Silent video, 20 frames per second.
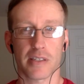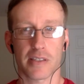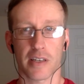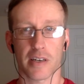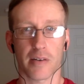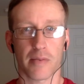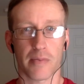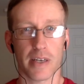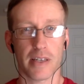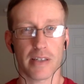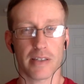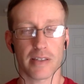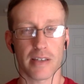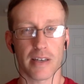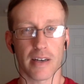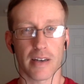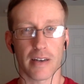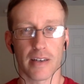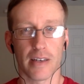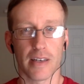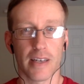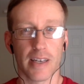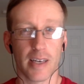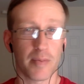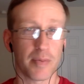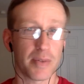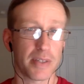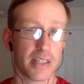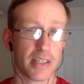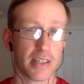that are raised there. In
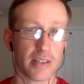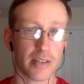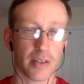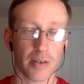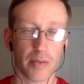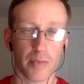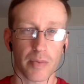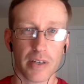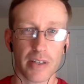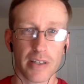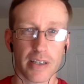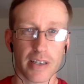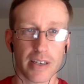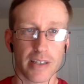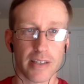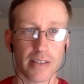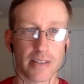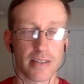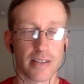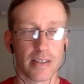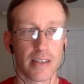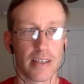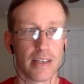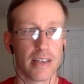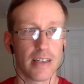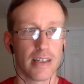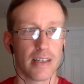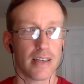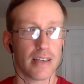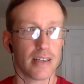particular, one thing is
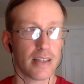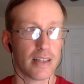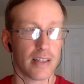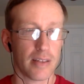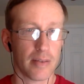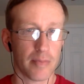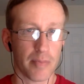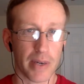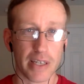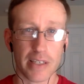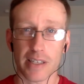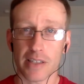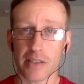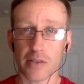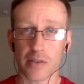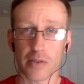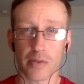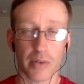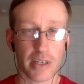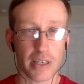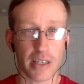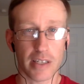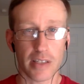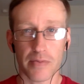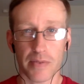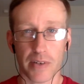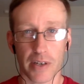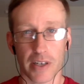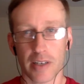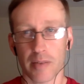Mike Daisey's story is
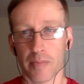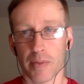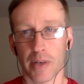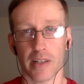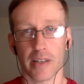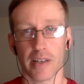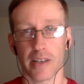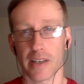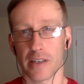very compelling.